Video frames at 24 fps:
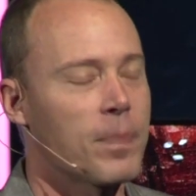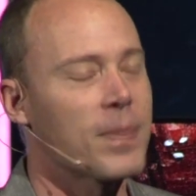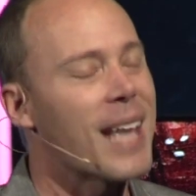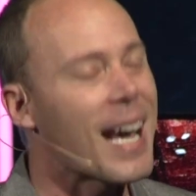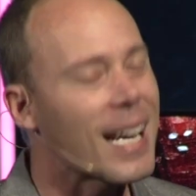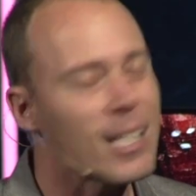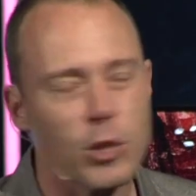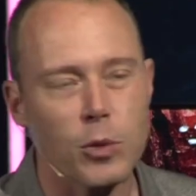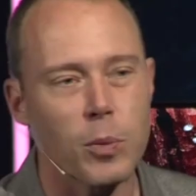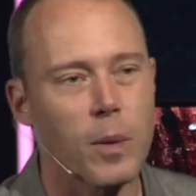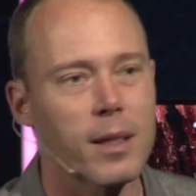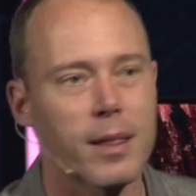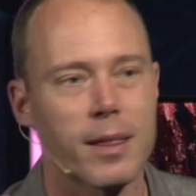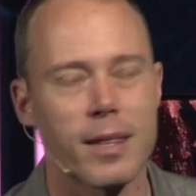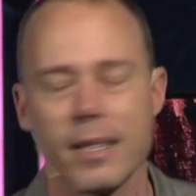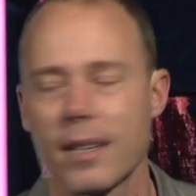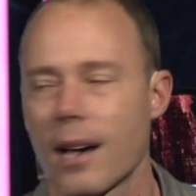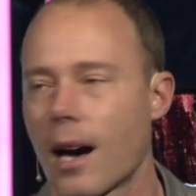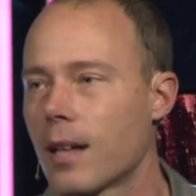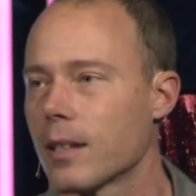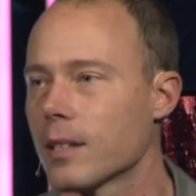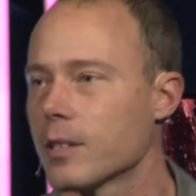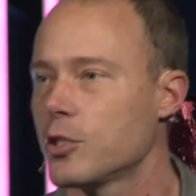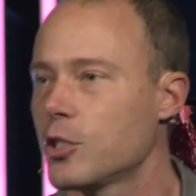That's what
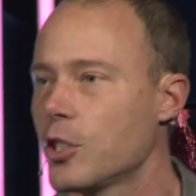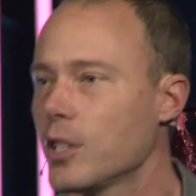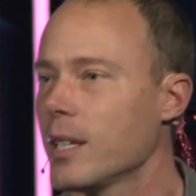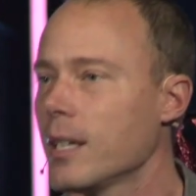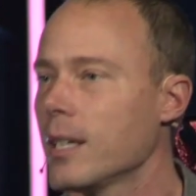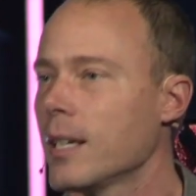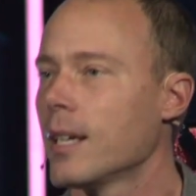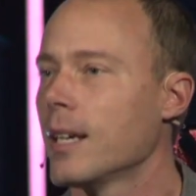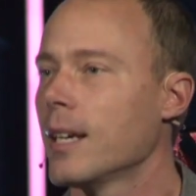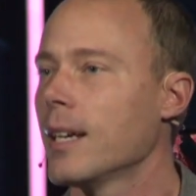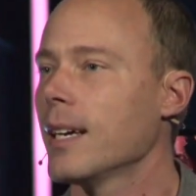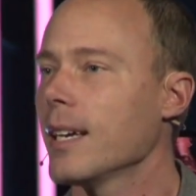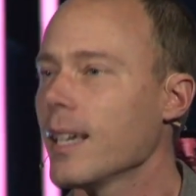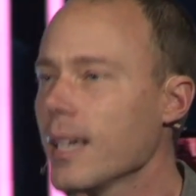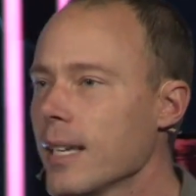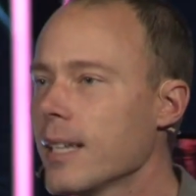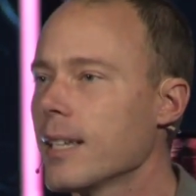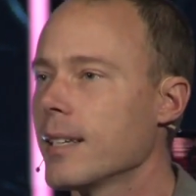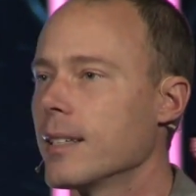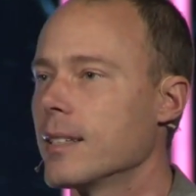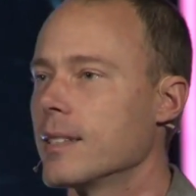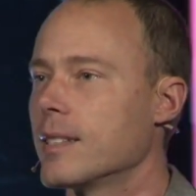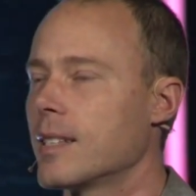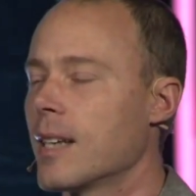theology
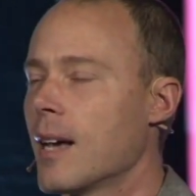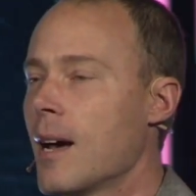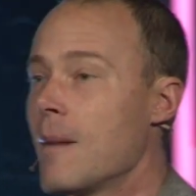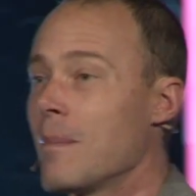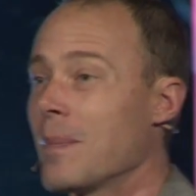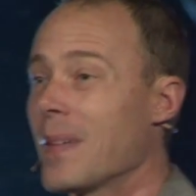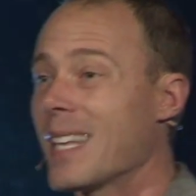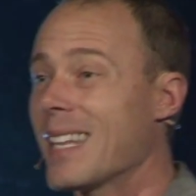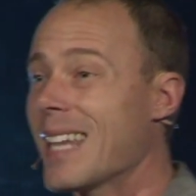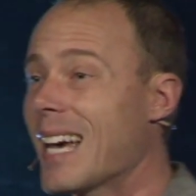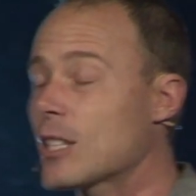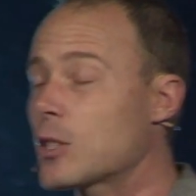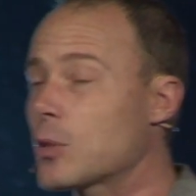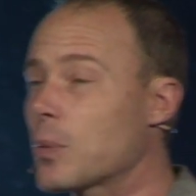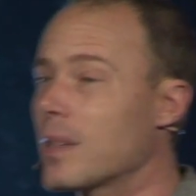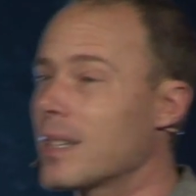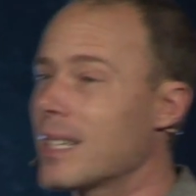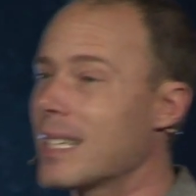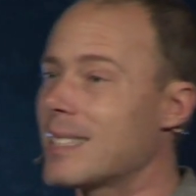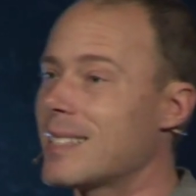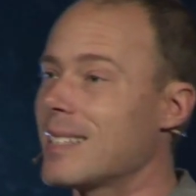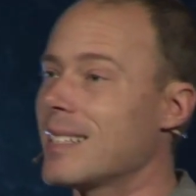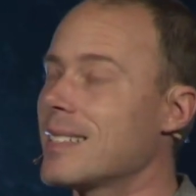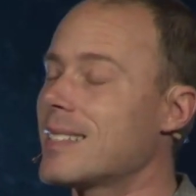is. And that's
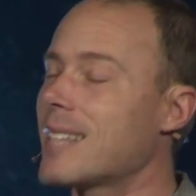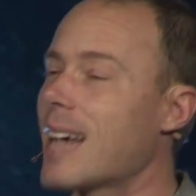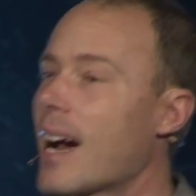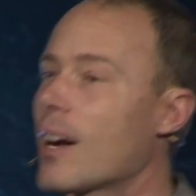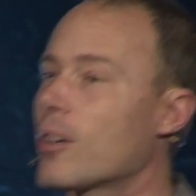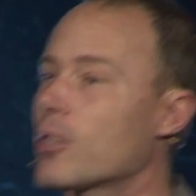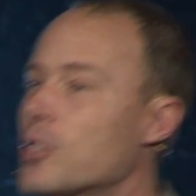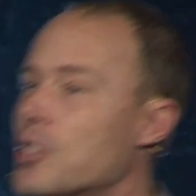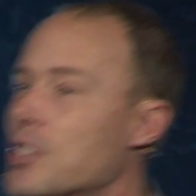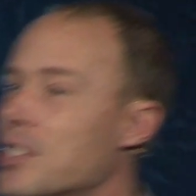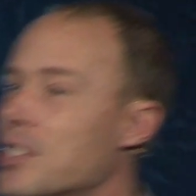what this entire